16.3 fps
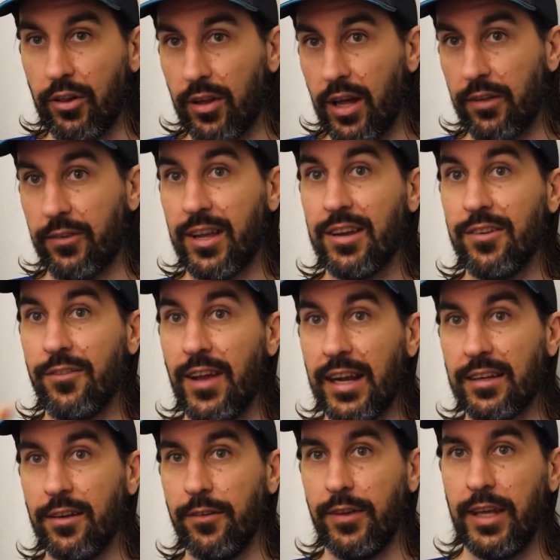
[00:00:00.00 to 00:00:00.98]
a lot of
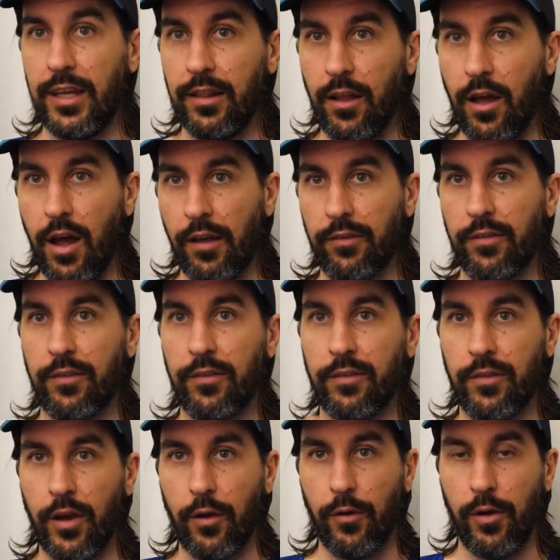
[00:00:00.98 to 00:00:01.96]
convective heat loss.
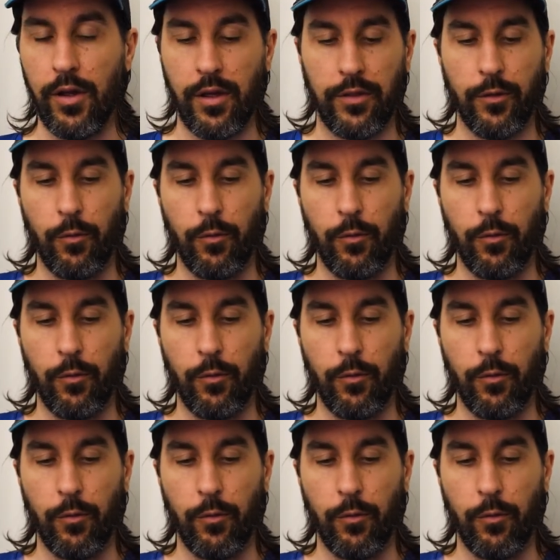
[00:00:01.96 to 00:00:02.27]
So